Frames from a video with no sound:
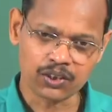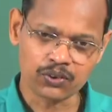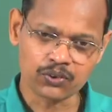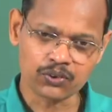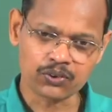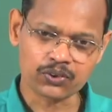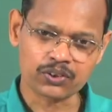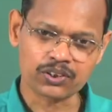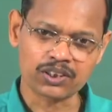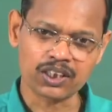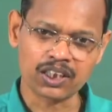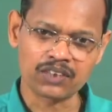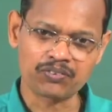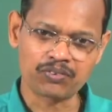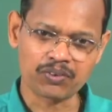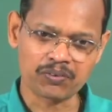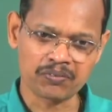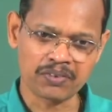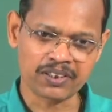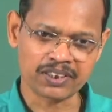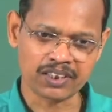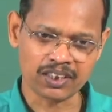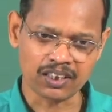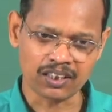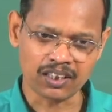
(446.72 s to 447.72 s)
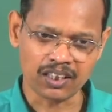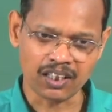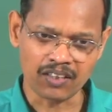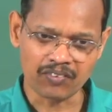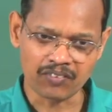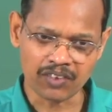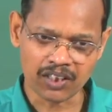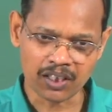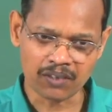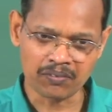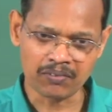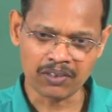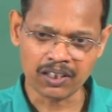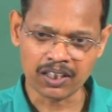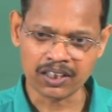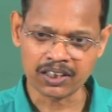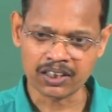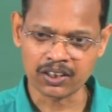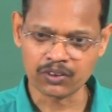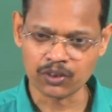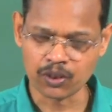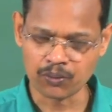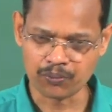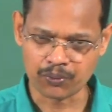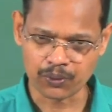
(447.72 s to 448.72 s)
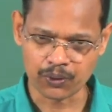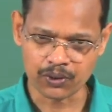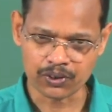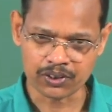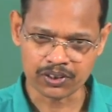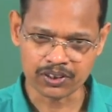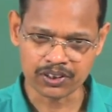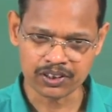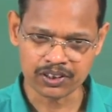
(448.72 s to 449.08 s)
use the information available in the UniProt.